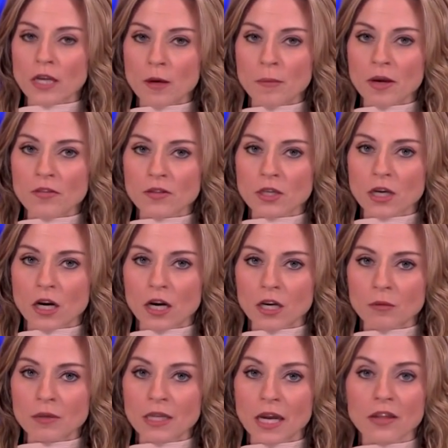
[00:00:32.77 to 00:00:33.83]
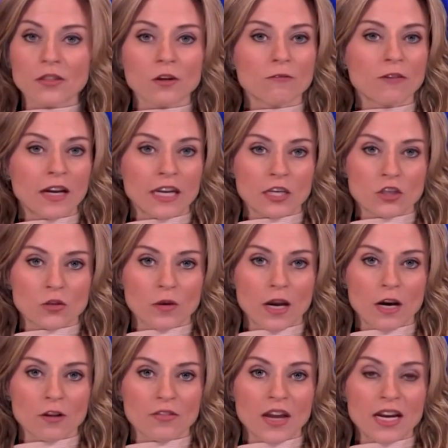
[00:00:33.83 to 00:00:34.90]
about the economy and their financial
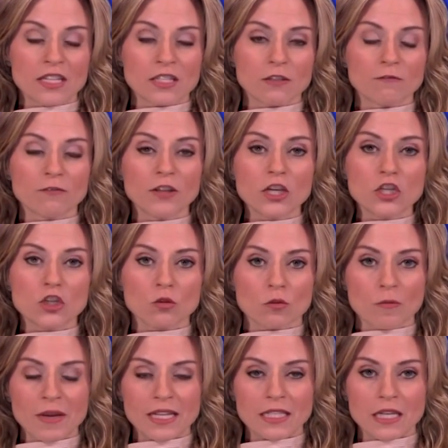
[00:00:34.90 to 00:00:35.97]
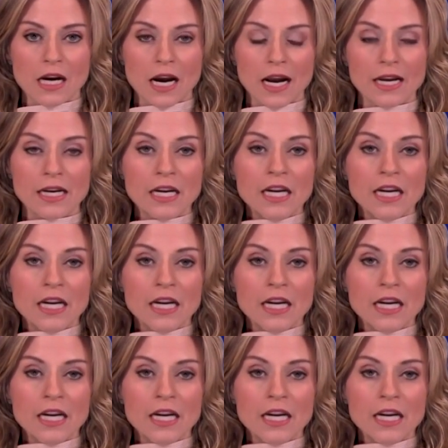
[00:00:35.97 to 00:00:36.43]
health as inflation remains high.